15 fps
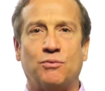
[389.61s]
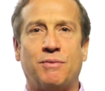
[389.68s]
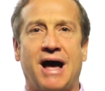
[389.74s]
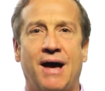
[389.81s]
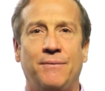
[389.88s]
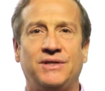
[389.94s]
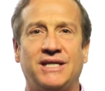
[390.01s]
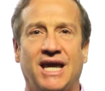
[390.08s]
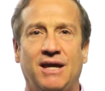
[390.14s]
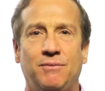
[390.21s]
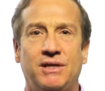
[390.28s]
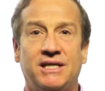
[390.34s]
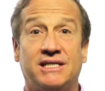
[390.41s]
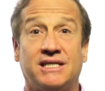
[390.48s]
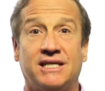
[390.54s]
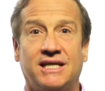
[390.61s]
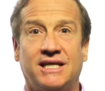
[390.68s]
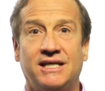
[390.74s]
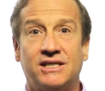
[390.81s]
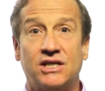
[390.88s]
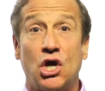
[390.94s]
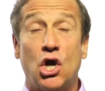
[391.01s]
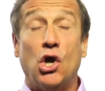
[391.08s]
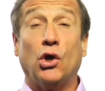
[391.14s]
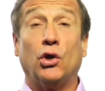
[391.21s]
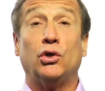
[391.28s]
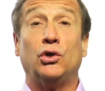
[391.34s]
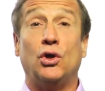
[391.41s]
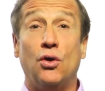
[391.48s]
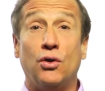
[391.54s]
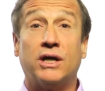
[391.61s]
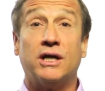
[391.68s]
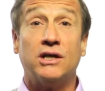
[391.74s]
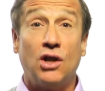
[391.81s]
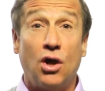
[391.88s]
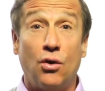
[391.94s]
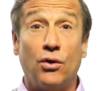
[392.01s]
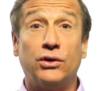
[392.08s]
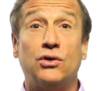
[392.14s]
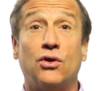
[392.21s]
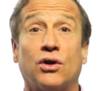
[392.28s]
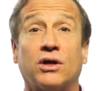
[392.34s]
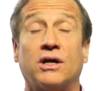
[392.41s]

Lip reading: Bob's ABCs, you can lower your